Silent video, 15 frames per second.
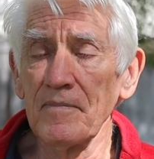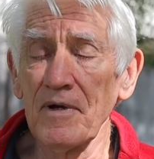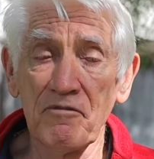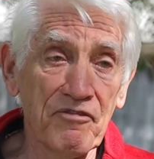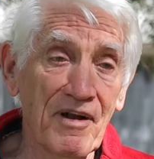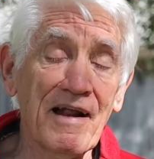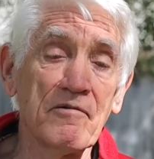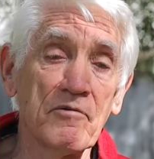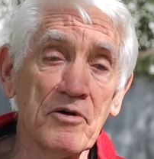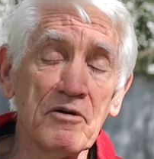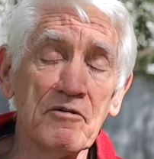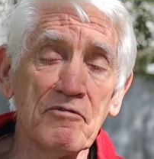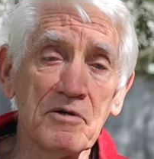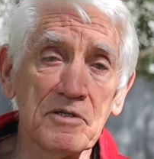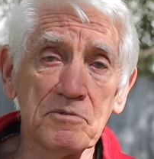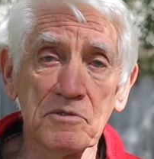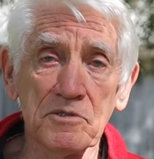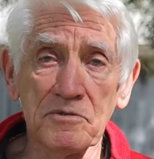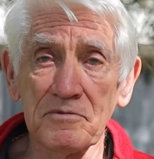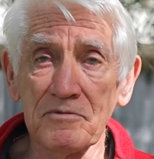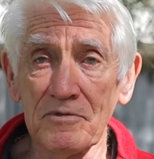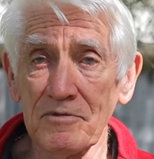A flat roof, which
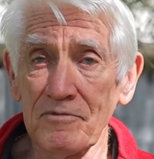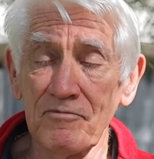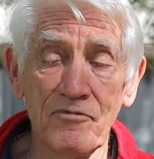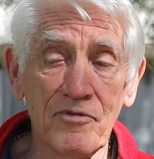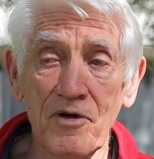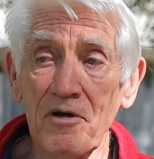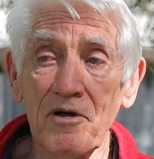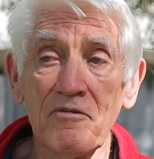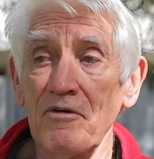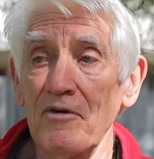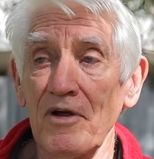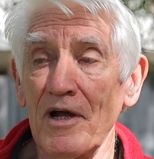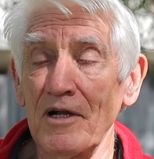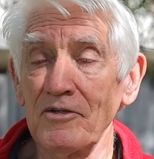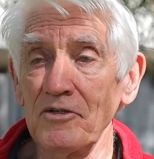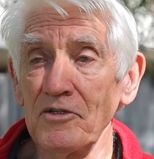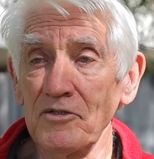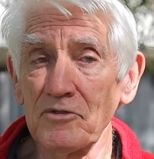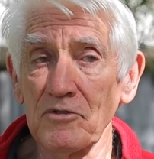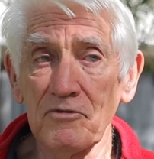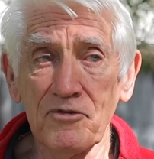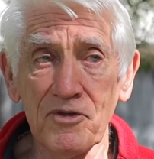was very, very
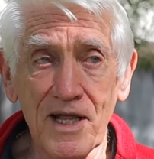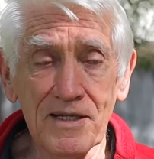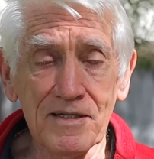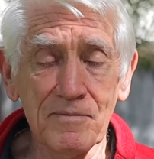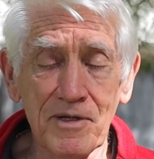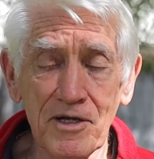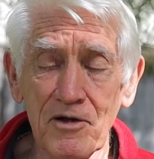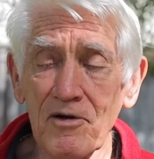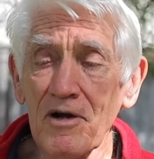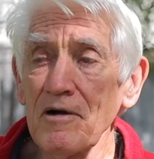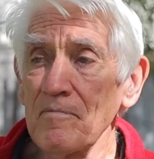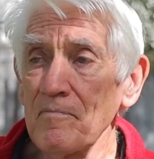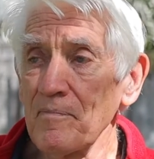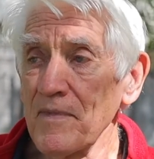unusual for that era.